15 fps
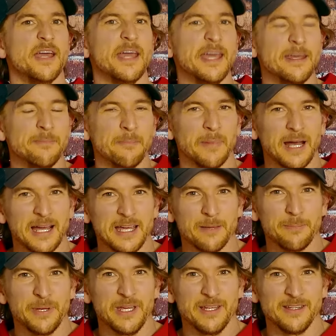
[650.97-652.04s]
In my
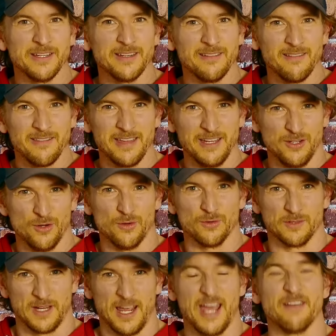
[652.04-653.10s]
opinion, they
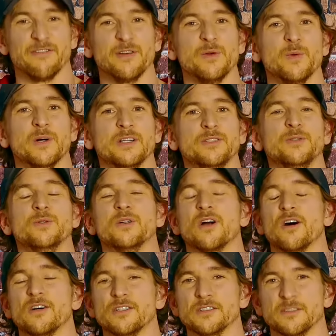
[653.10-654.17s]
don't. Everyone who
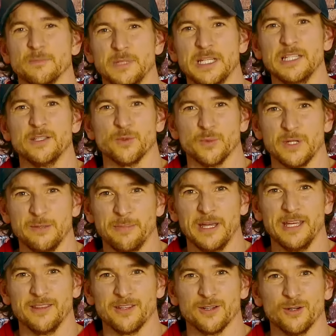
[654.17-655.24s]
calls me to
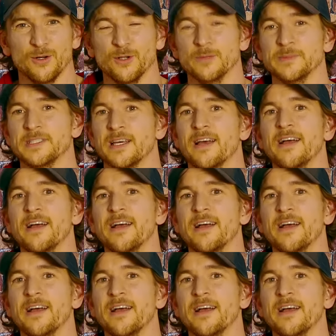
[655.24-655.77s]
repaint their homes,